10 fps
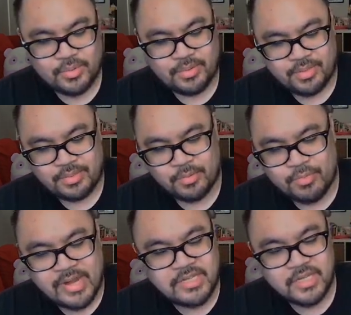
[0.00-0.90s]
the
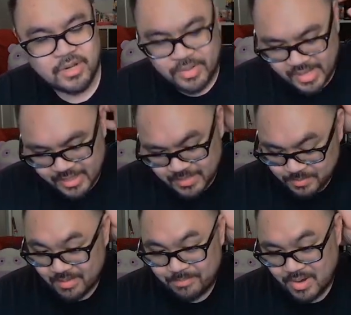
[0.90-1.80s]
ratio in this
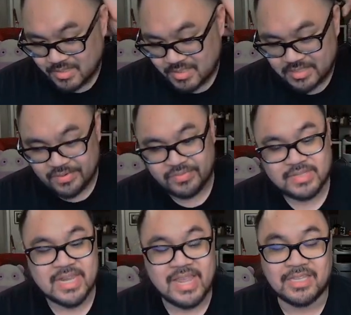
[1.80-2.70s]
boxes has
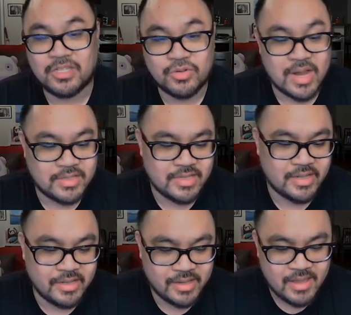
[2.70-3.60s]
changed
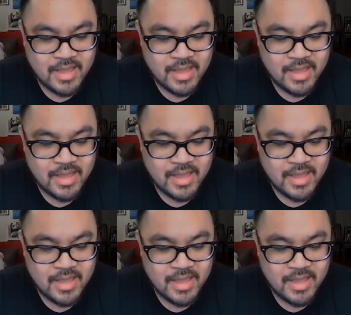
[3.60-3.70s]
drastically,